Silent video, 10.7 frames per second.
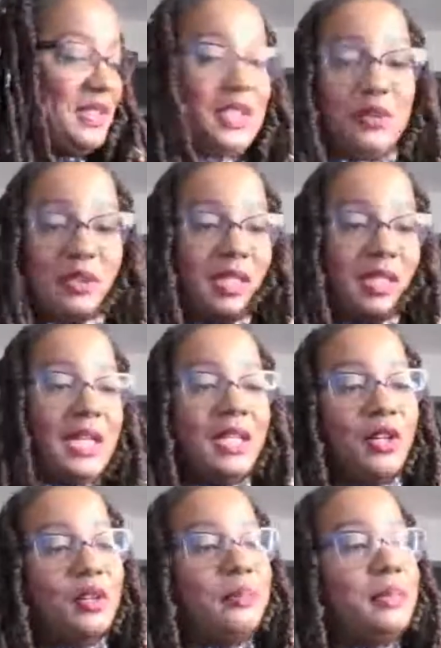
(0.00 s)
So tonight
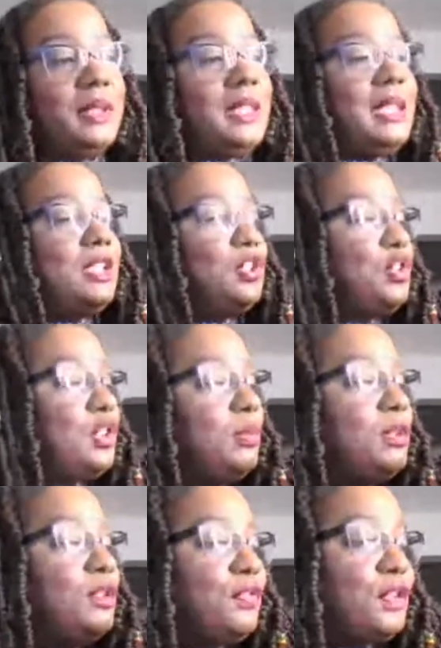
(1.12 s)
our book is She
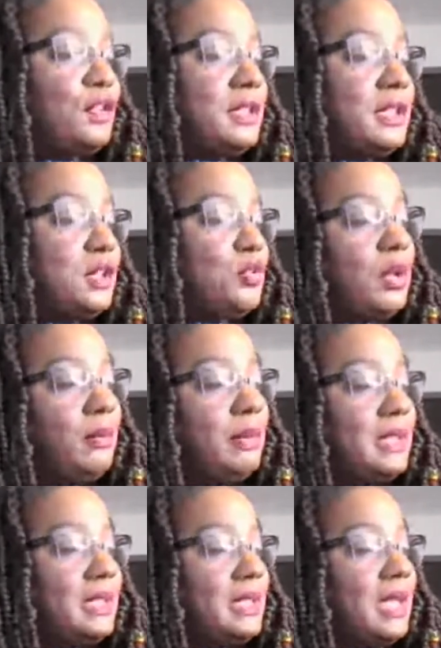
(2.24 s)
Was First, The
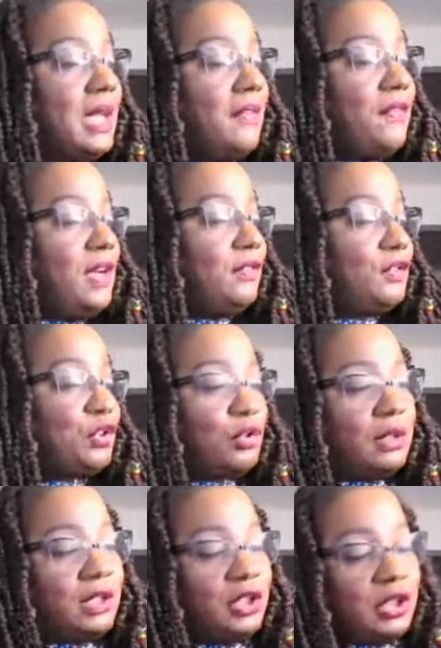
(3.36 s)
Trailblazing Life of
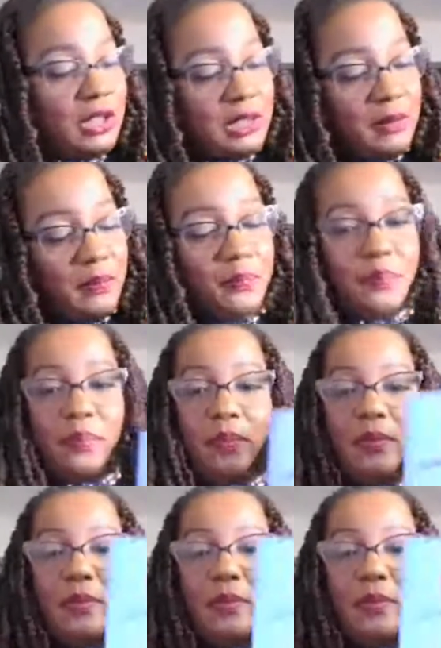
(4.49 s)
Shirley Chisholm.